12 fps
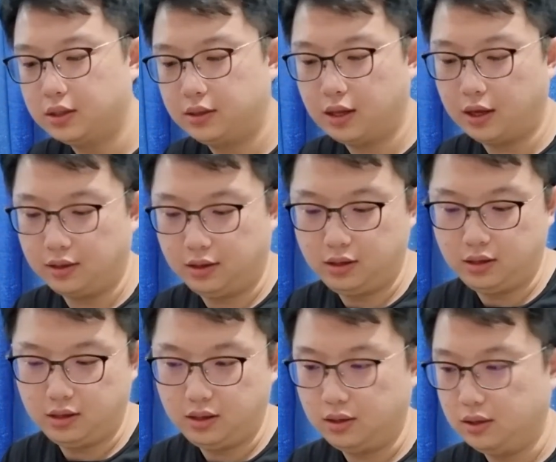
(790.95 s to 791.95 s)

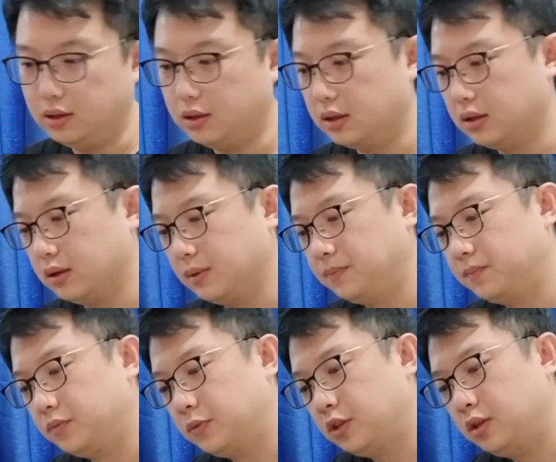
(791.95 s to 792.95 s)
slightly
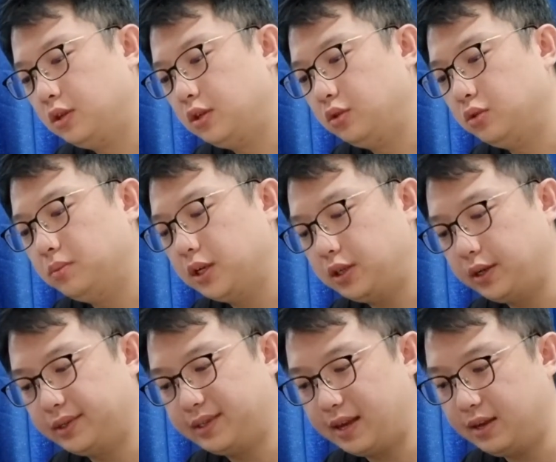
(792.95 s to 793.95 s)
too much
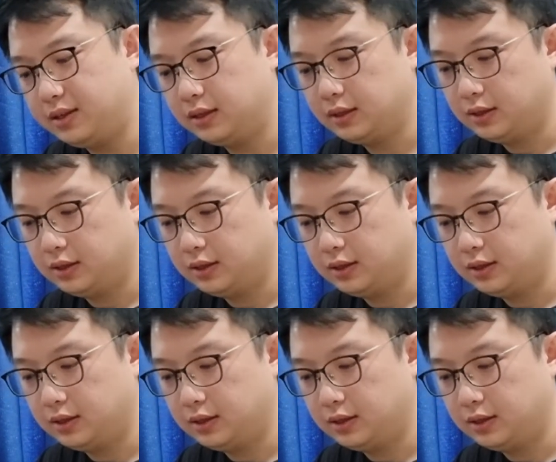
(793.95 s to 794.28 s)
excess.